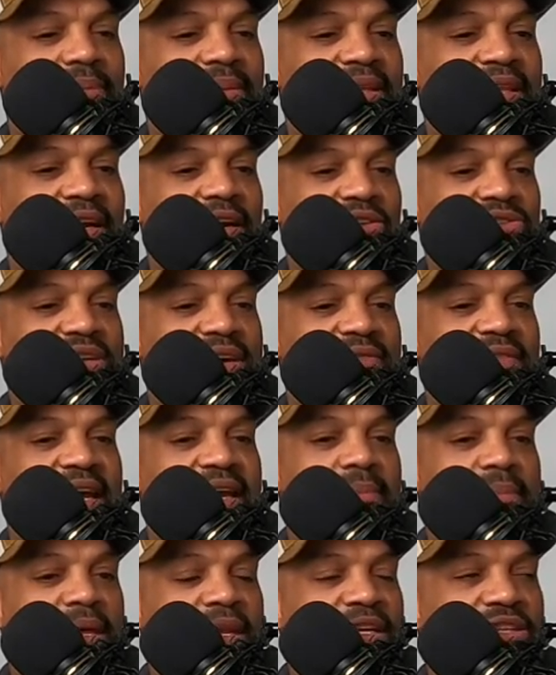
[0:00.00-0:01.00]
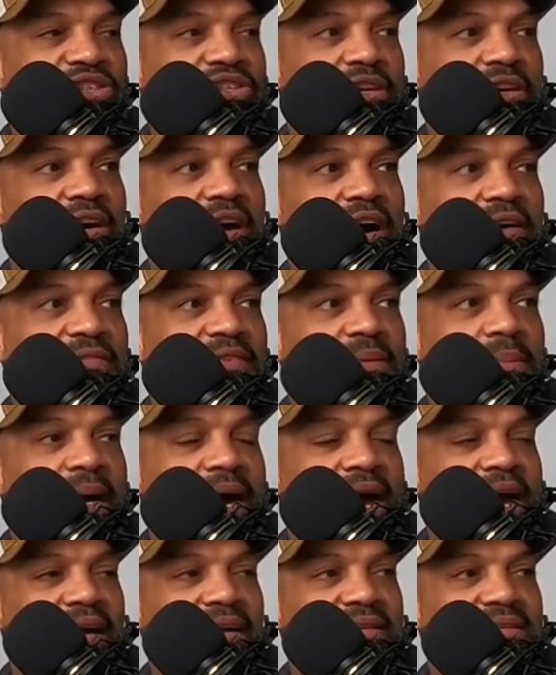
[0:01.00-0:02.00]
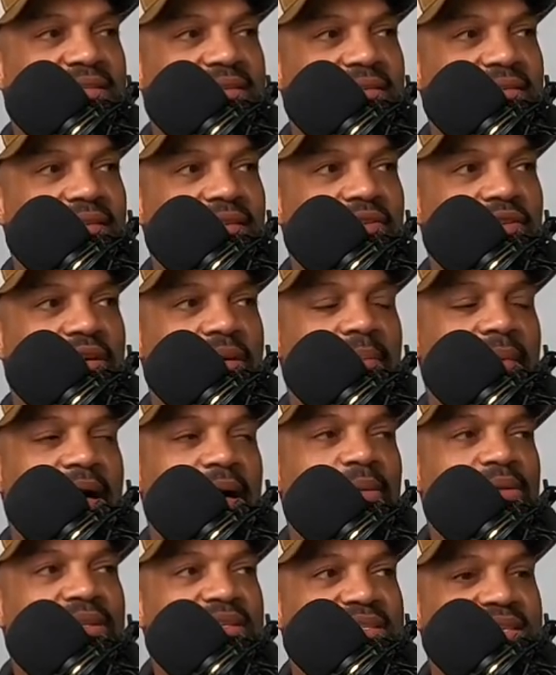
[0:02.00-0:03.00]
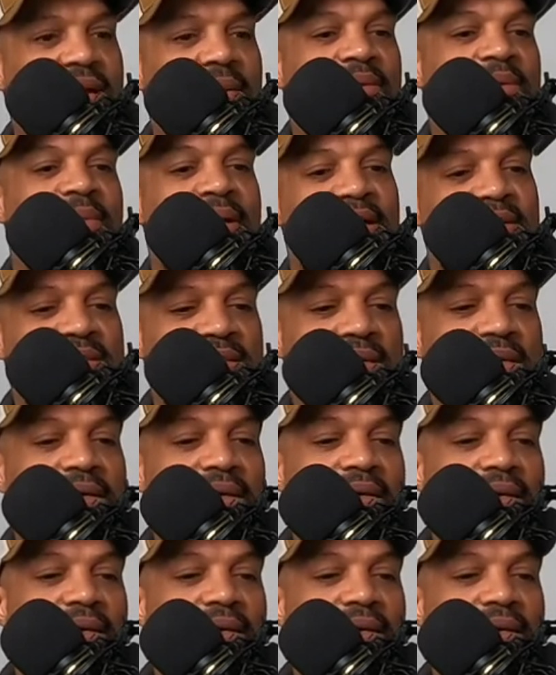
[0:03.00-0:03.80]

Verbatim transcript: but they also have like miniature coffee bags that you can buy with these gummy bears.